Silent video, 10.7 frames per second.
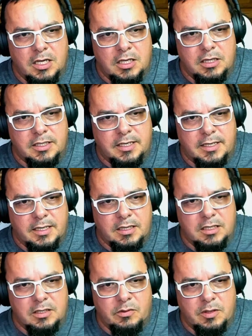looking at
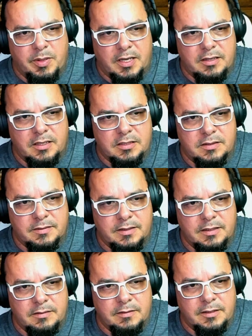Ligwo Python
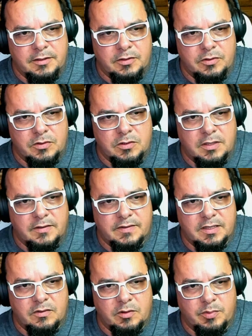learning tool. I've
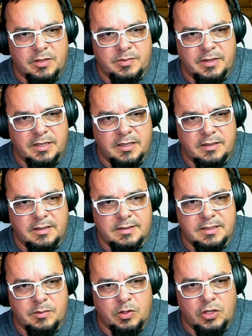seen WordPress plugin that's
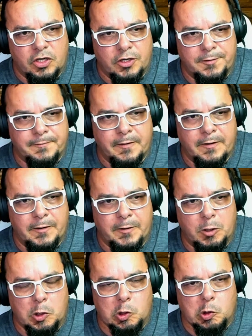similar.
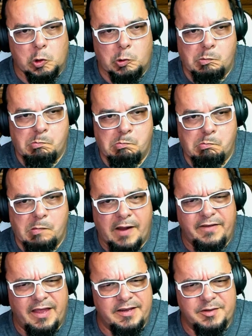I've
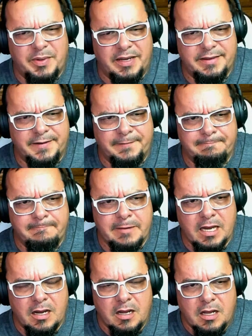not used Python.
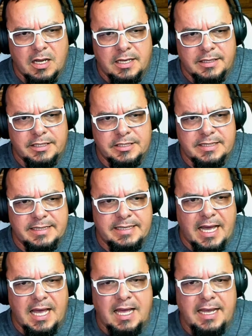There's a
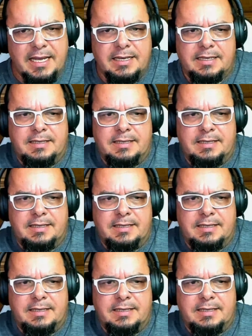guy